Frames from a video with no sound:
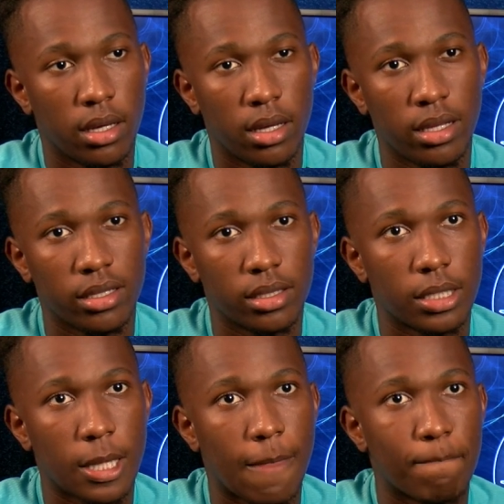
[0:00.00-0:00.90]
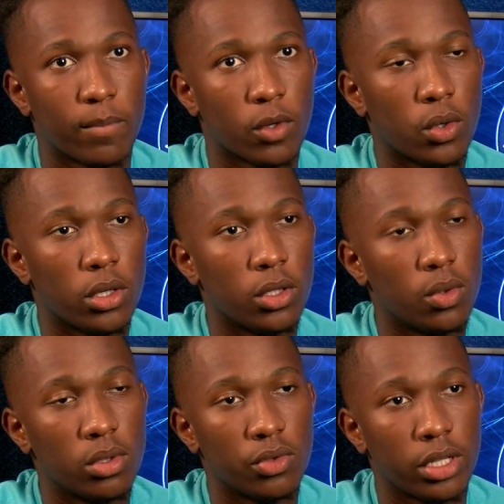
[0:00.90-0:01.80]
I think going on
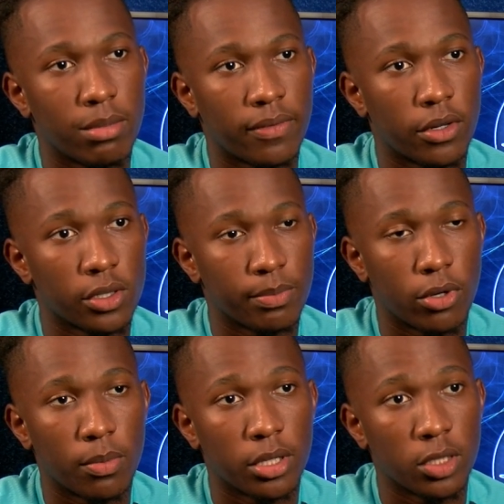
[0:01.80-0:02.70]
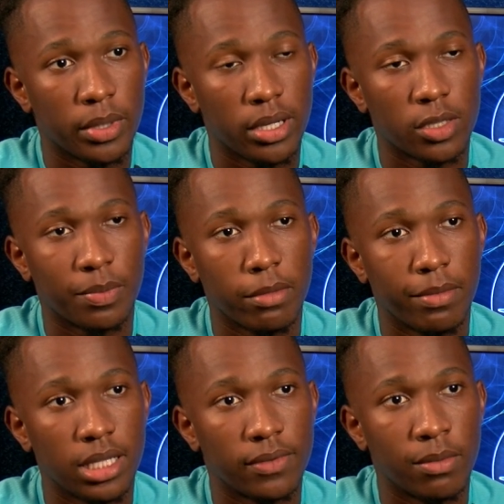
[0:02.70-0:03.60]
loan is really my first proper experience playing
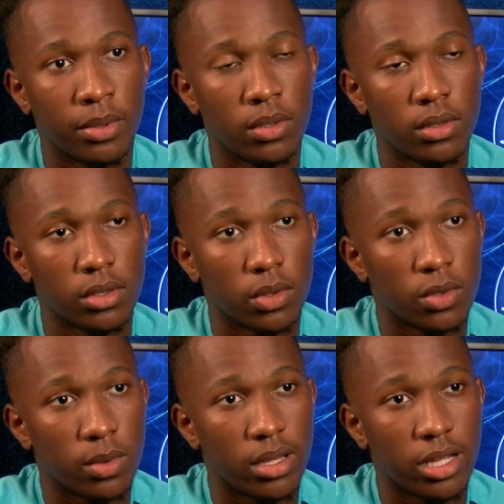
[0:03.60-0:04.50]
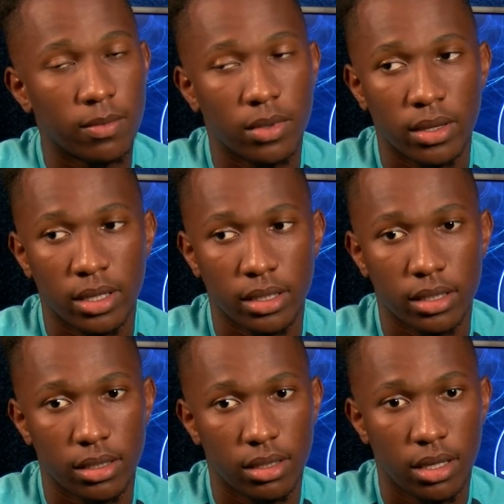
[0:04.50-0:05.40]
men's football, so it's one of them where I think